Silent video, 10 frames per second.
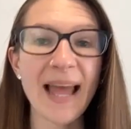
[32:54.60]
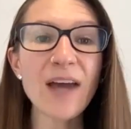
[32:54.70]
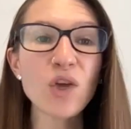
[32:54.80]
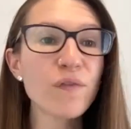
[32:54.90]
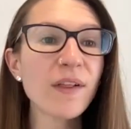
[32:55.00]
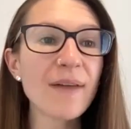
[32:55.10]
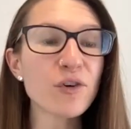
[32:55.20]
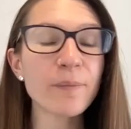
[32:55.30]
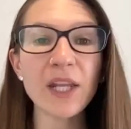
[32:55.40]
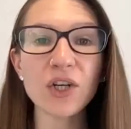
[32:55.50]
How do you feel
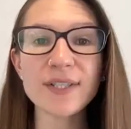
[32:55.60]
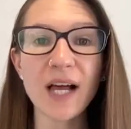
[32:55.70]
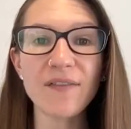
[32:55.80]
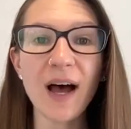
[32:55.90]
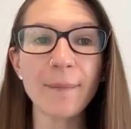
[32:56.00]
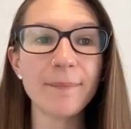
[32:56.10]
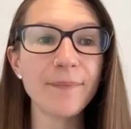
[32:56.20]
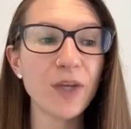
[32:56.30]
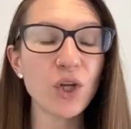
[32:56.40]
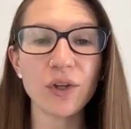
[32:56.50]
after beating yourself up?
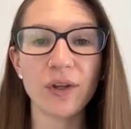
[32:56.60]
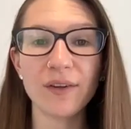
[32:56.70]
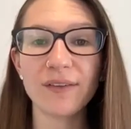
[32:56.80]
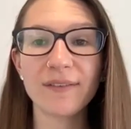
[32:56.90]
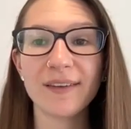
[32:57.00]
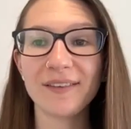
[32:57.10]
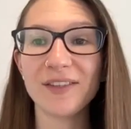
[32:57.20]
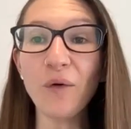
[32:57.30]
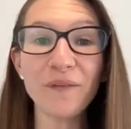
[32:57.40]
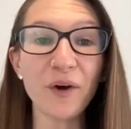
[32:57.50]
You
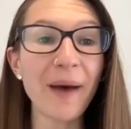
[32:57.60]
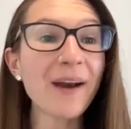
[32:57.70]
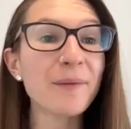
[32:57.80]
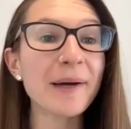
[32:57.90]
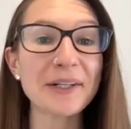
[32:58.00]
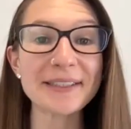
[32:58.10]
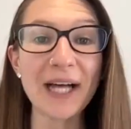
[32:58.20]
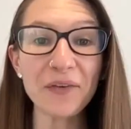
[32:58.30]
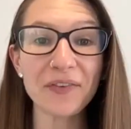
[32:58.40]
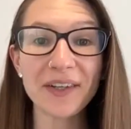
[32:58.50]
don't feel better about
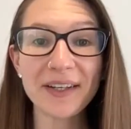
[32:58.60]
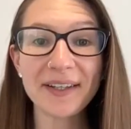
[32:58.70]
yourself.